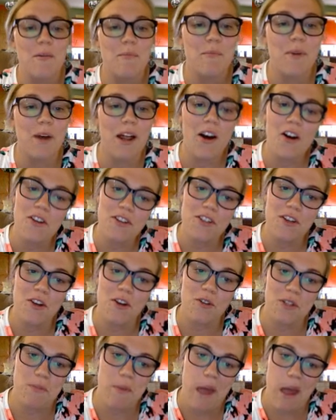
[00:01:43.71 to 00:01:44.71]
But
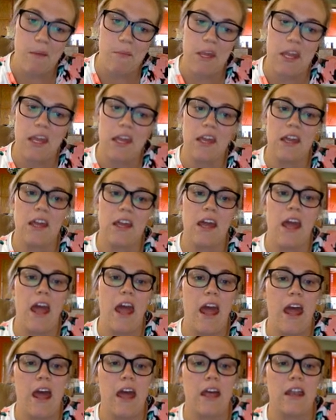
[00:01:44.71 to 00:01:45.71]
also spamming
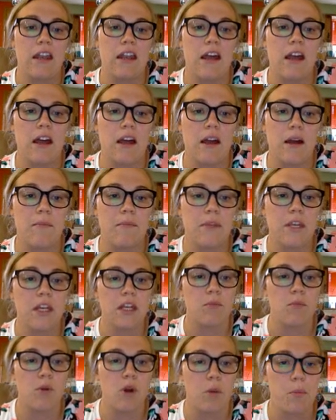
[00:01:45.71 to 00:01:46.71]
and
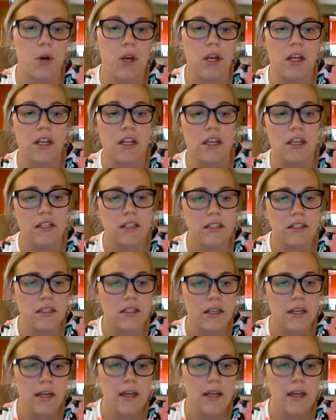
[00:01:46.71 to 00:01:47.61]
inappropriateness.